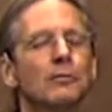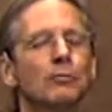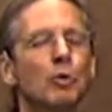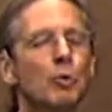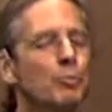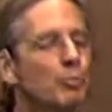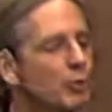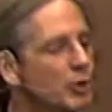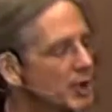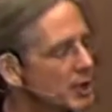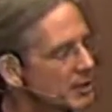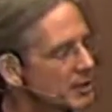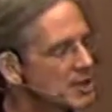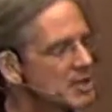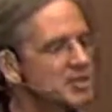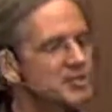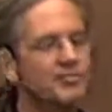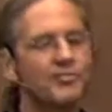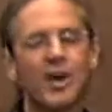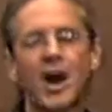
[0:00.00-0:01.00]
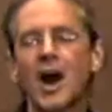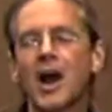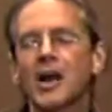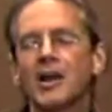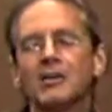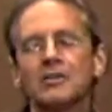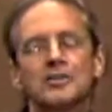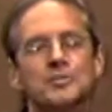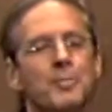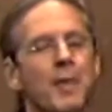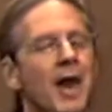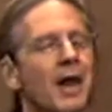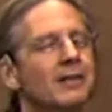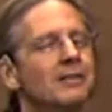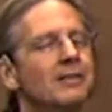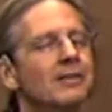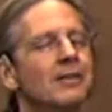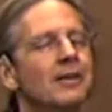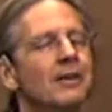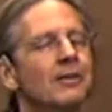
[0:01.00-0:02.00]
we'll bring these fires back
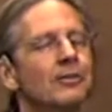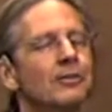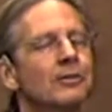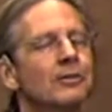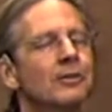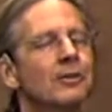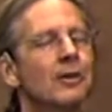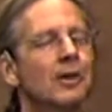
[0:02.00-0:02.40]
together,